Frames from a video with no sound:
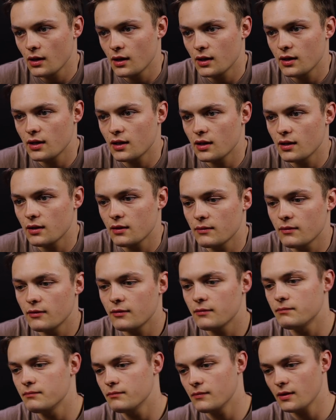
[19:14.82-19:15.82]

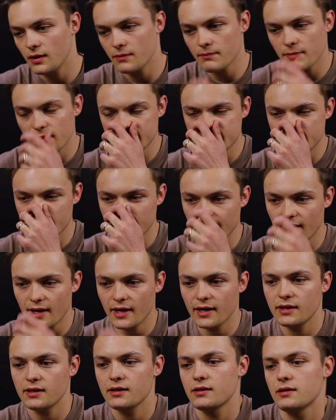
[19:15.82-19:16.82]
he mentioned
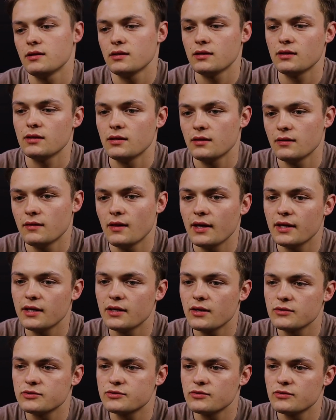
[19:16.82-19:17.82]
that he
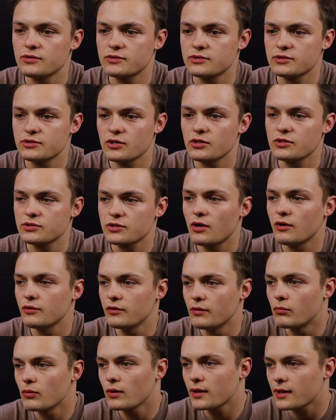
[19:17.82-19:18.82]
goes to this church called
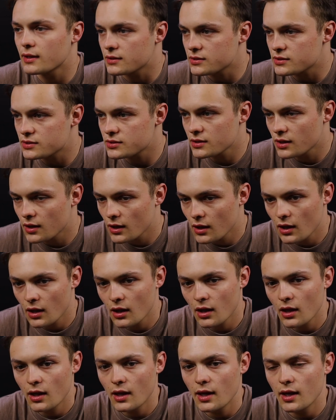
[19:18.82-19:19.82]
The Bridge.
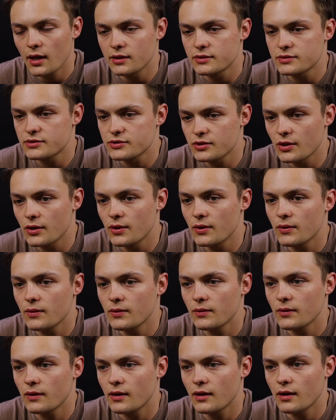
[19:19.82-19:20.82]
And
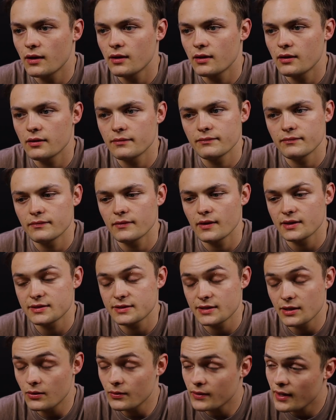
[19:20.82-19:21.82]
so I
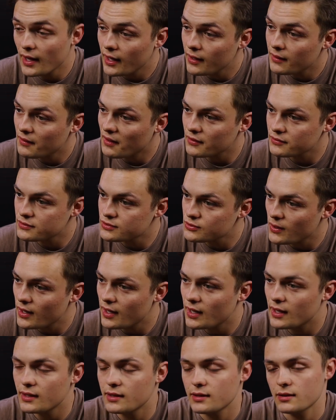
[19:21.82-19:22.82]
said, okay, I'll
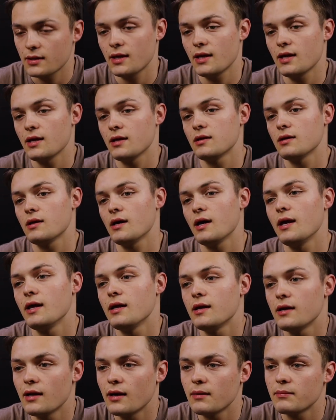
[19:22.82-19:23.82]
try it. And I
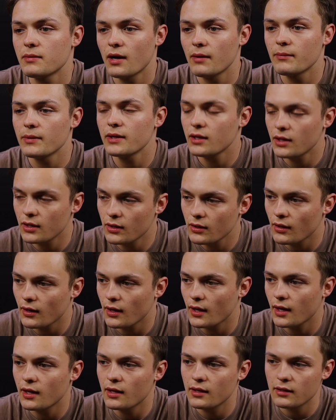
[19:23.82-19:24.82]
ended up coming here.
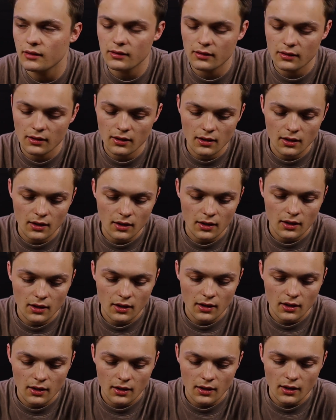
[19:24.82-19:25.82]
And
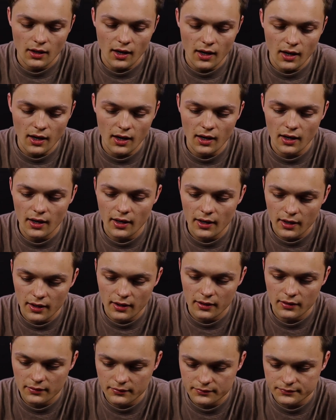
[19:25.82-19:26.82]

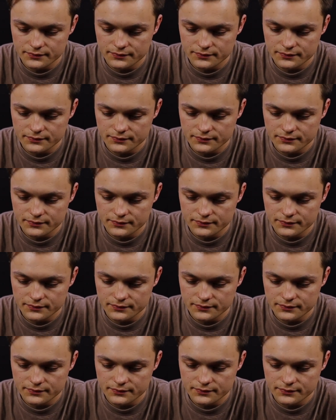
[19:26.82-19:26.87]
as